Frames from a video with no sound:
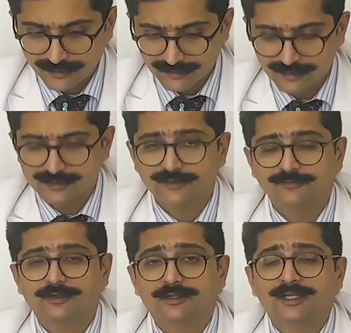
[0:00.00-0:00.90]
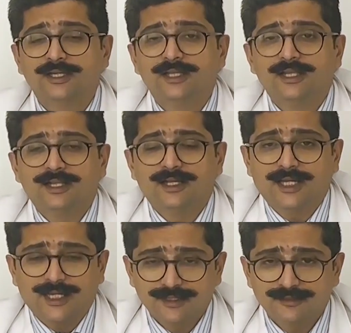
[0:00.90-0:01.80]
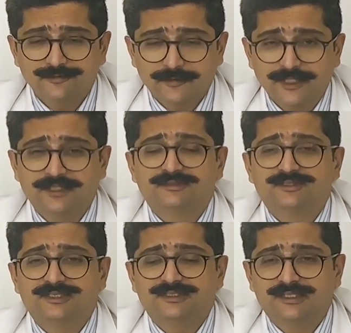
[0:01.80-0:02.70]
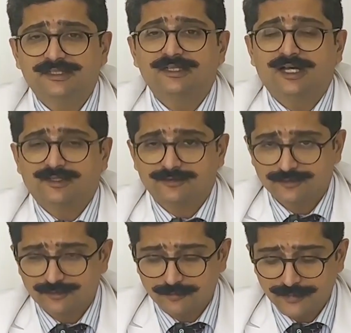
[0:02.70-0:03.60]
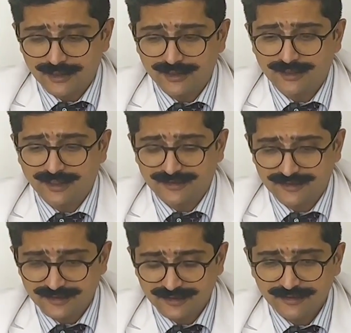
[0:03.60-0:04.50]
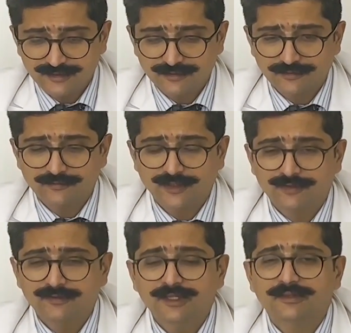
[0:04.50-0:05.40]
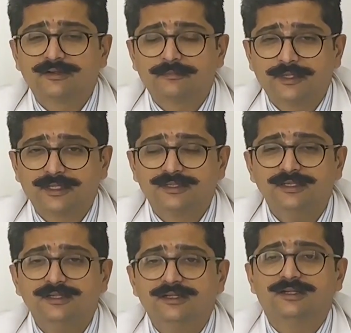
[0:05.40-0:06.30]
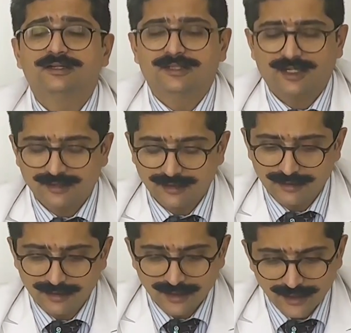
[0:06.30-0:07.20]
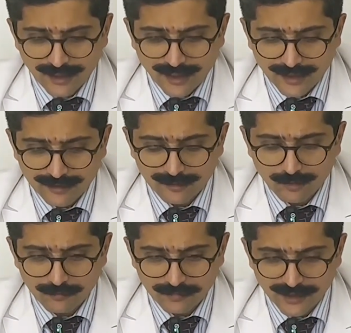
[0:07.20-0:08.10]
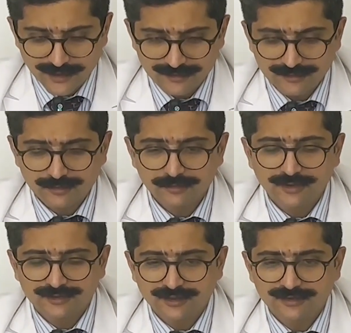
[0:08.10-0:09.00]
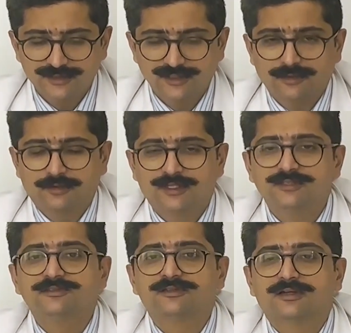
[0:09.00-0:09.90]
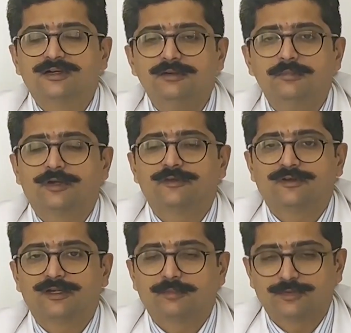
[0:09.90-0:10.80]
Surgery for ankle sprains is done arthroscopically assisted, where we repair the lateral ankle complex through a surgery known as a modified